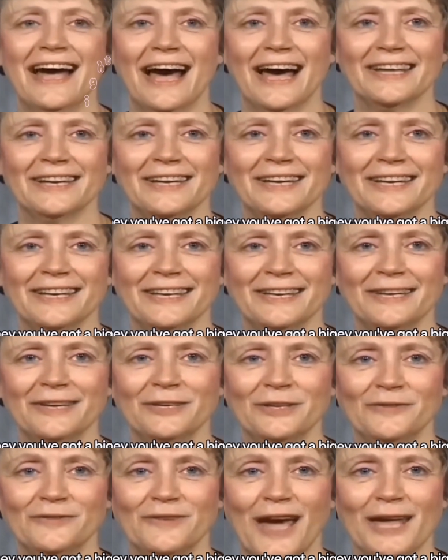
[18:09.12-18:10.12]
Honey,
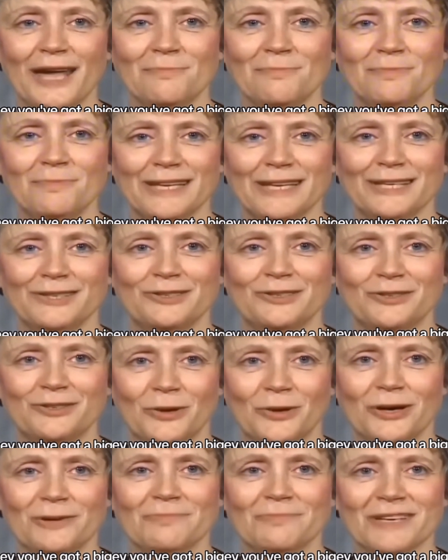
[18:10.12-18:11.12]
you've got a big
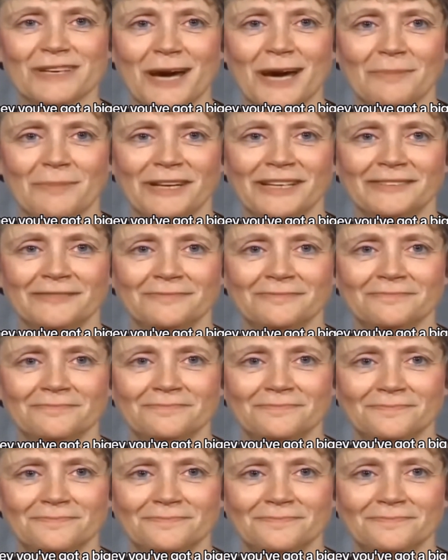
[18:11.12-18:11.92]
storm coming.